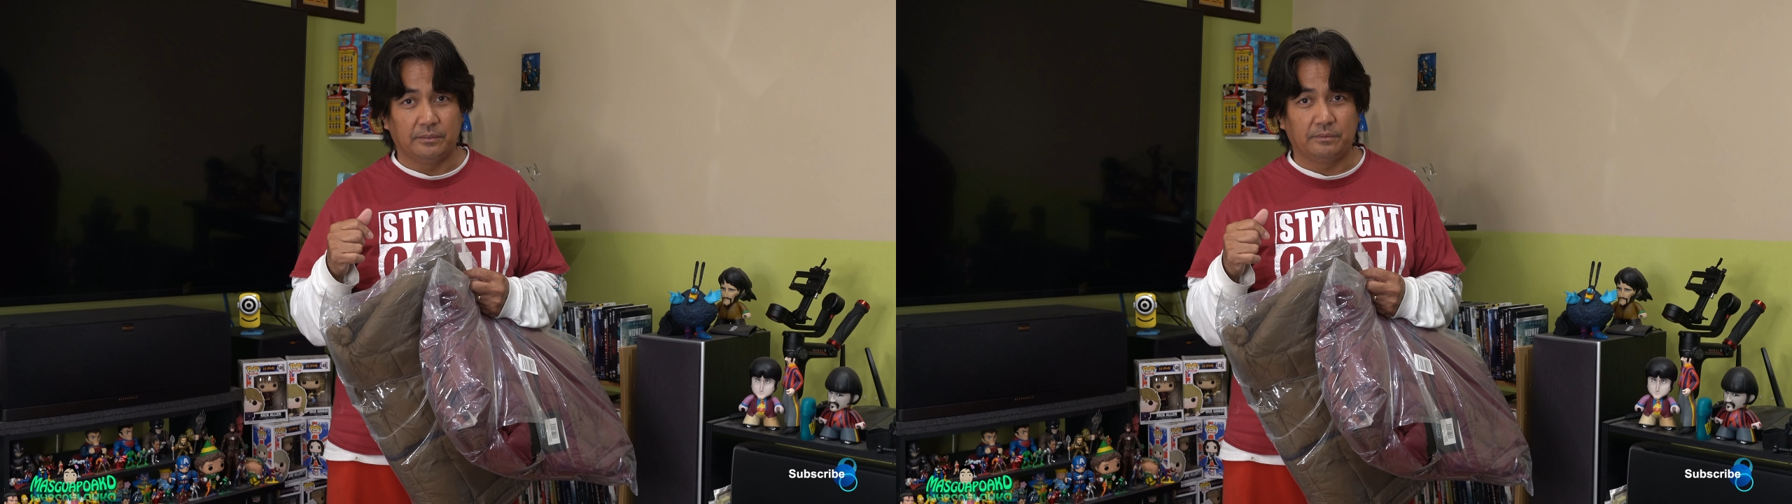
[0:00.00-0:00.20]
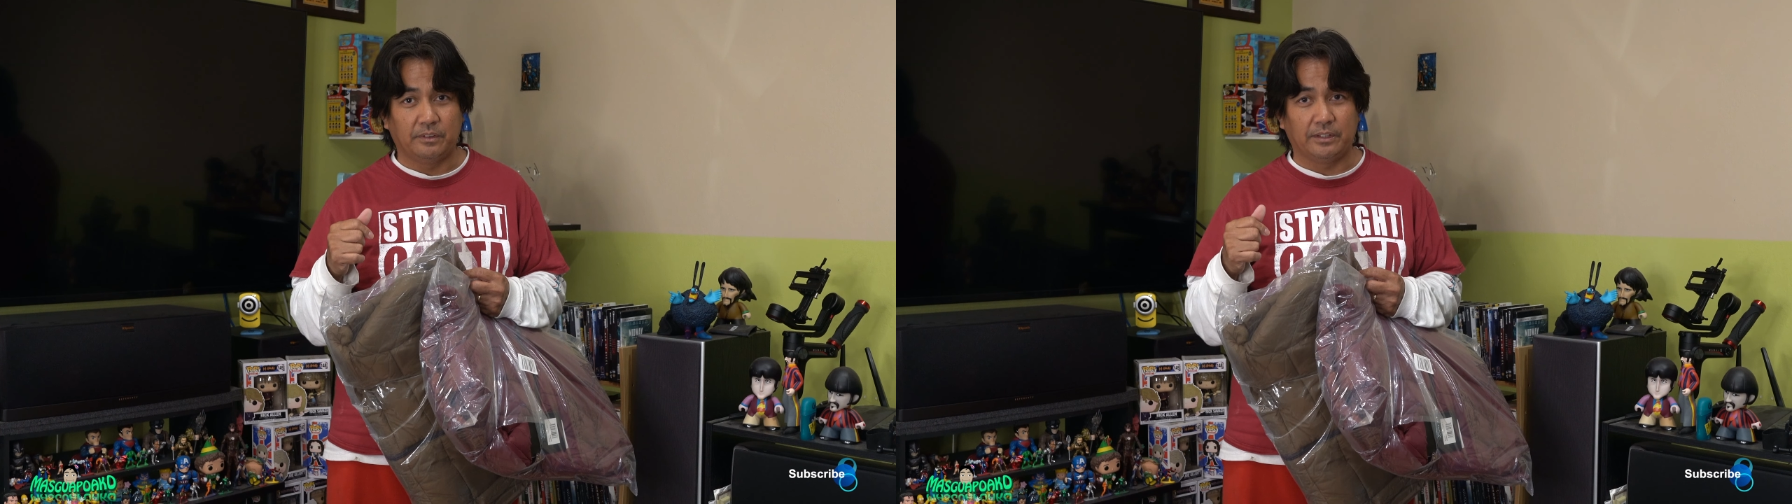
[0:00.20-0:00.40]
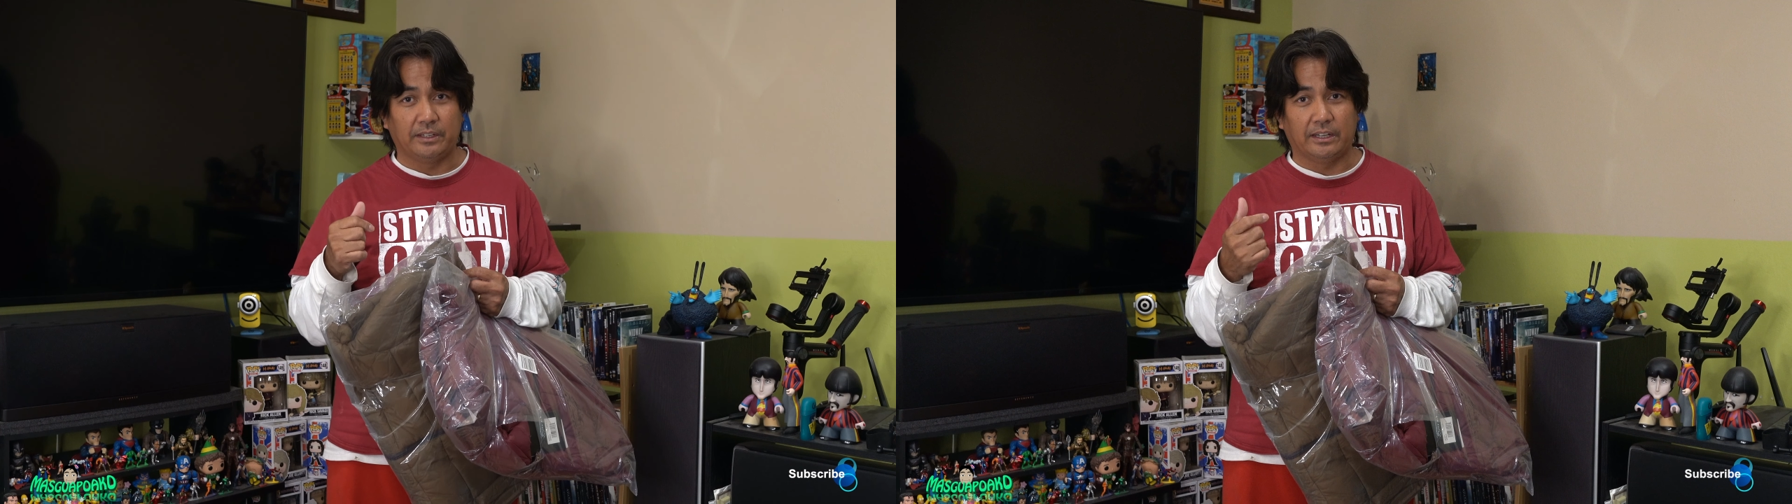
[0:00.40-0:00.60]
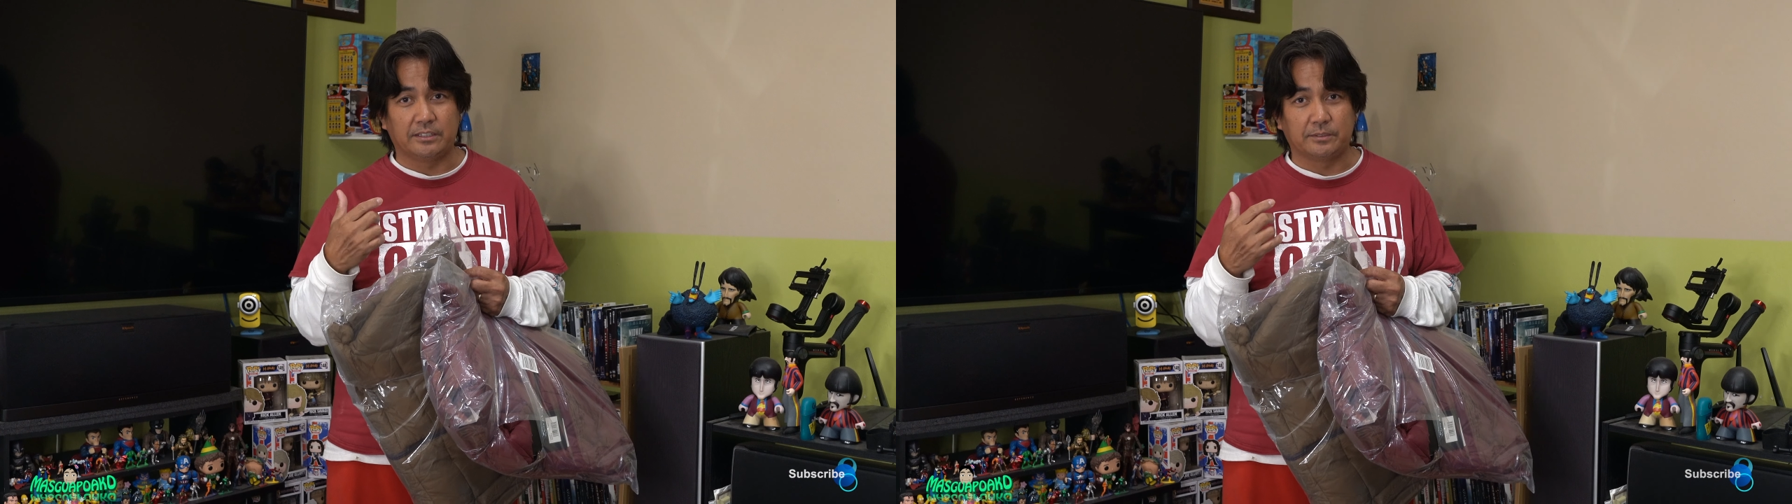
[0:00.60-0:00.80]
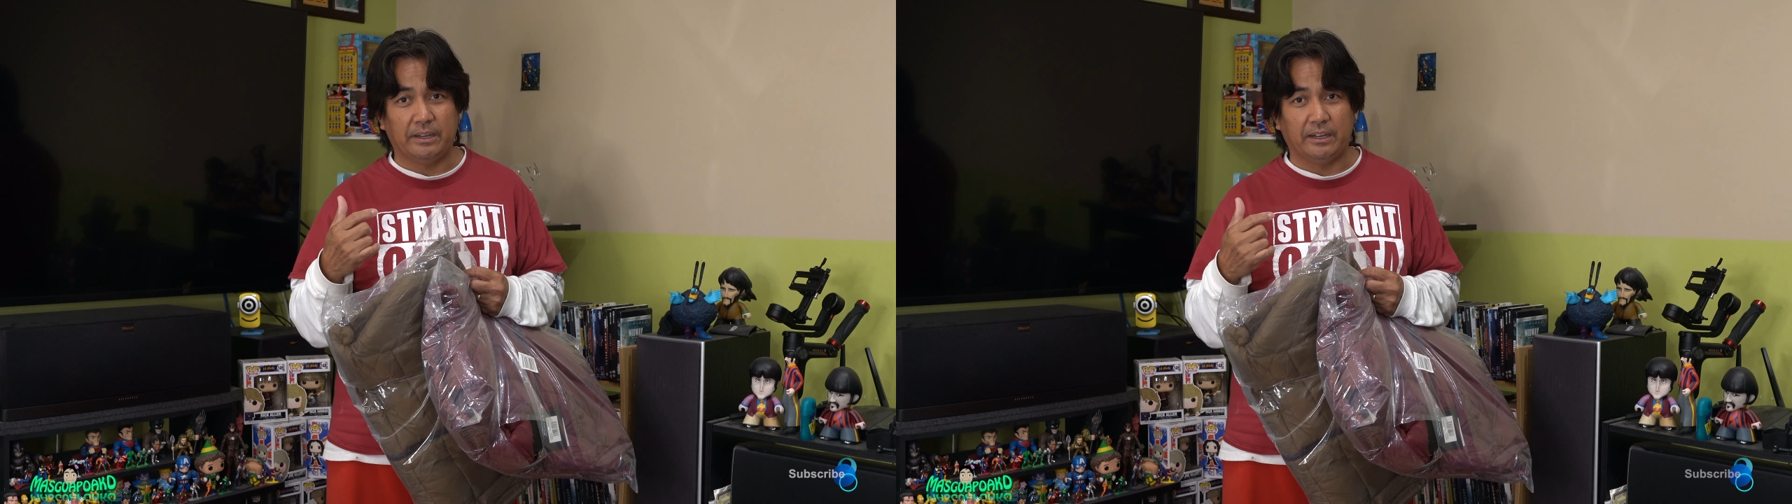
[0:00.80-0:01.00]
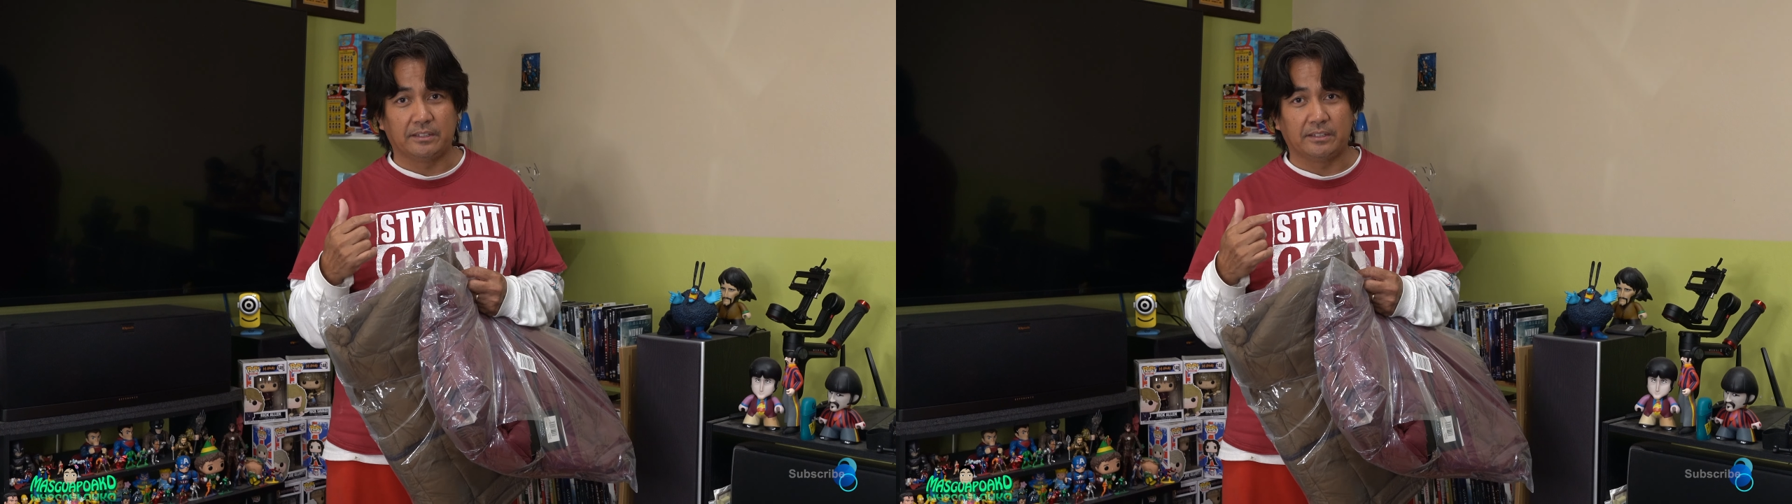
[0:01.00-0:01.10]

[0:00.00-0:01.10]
$15 back.